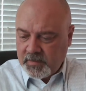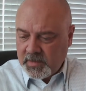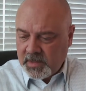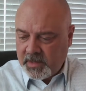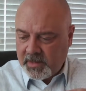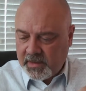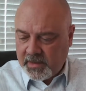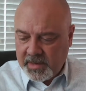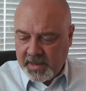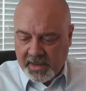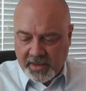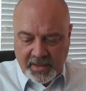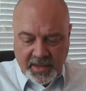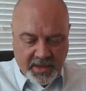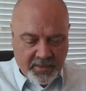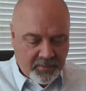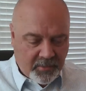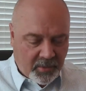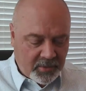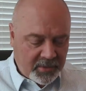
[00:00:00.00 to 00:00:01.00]
an
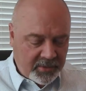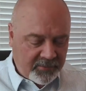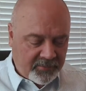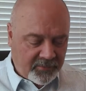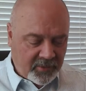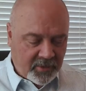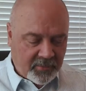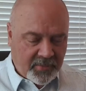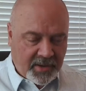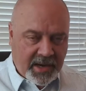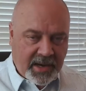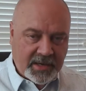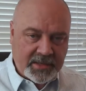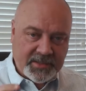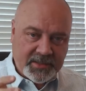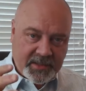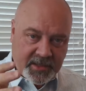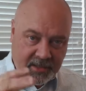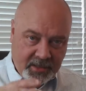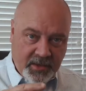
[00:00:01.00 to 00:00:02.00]
Allied molded floor
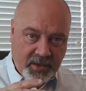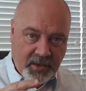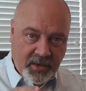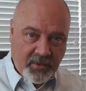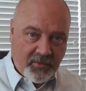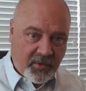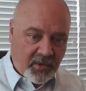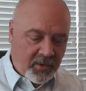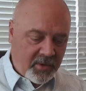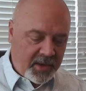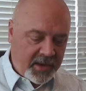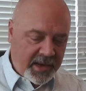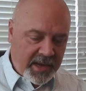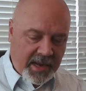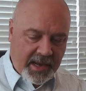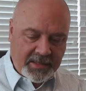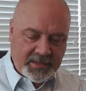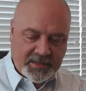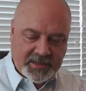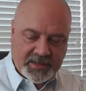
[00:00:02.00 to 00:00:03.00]
box that you've already
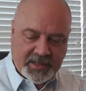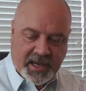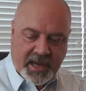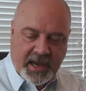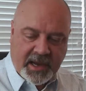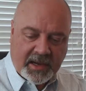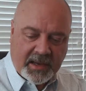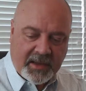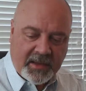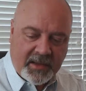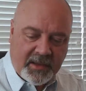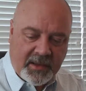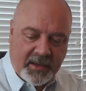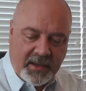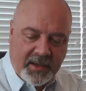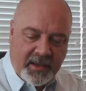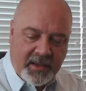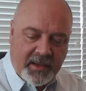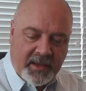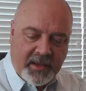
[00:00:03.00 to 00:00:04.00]
got in stock.
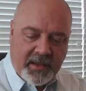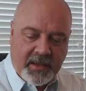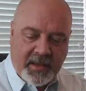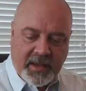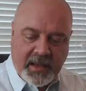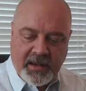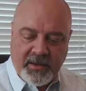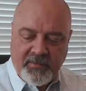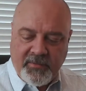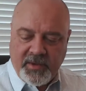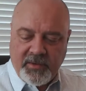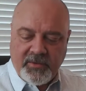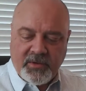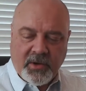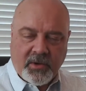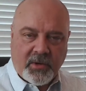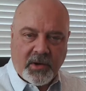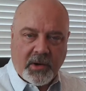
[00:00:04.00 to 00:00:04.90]
And if you don't